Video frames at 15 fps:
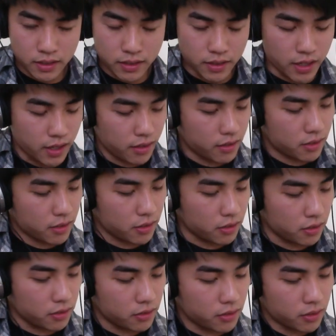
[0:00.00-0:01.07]
Yeah,
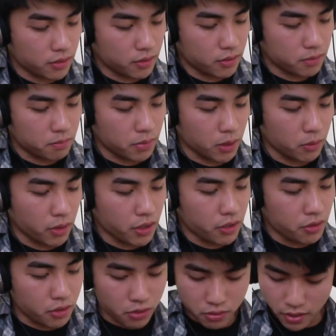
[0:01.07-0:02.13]
so, but when
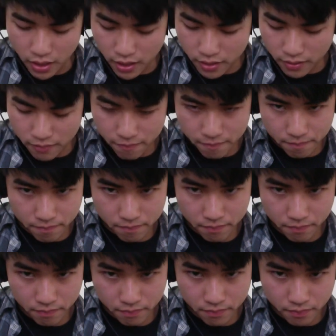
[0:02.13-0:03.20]
you do that,
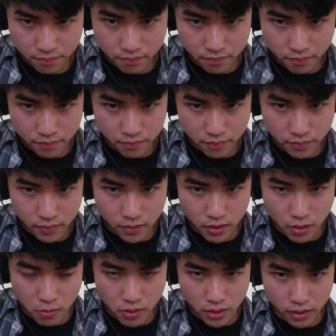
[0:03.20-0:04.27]

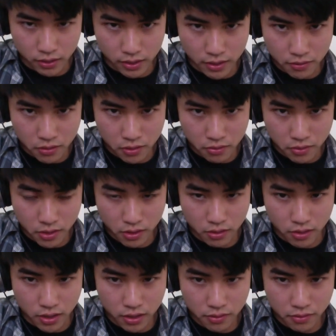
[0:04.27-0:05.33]
you want to lift your
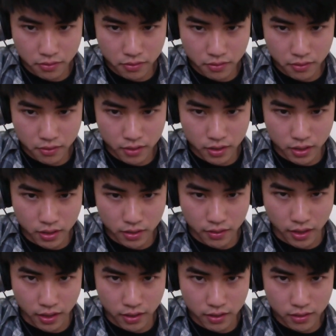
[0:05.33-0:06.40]
finger off
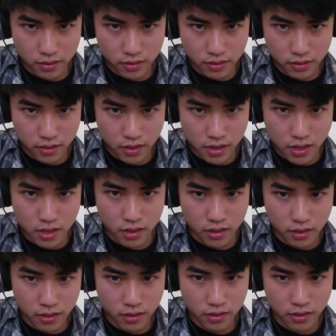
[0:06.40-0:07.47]
that
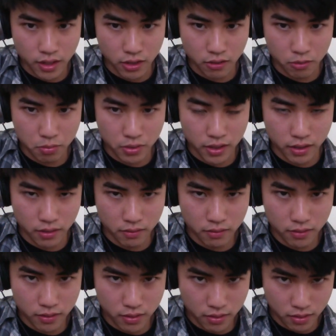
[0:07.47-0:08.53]
E that you were playing
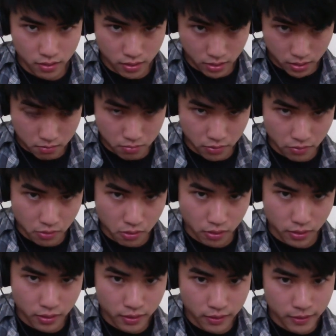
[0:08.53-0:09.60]

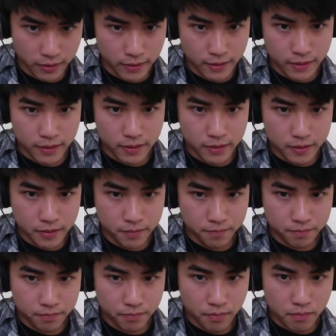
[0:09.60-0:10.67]
before,
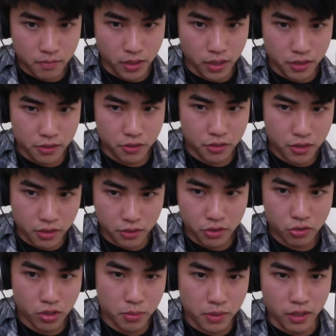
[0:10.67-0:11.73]
because you're still
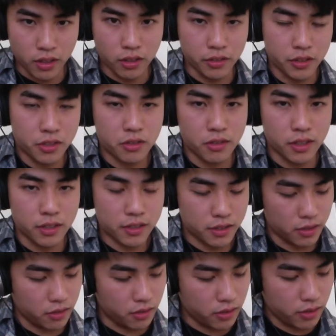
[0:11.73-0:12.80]
strumming all the strings.
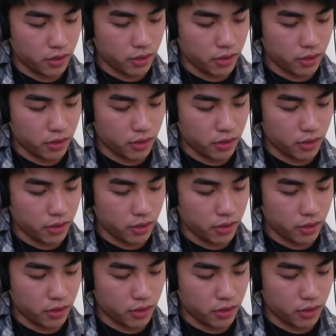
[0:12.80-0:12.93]
So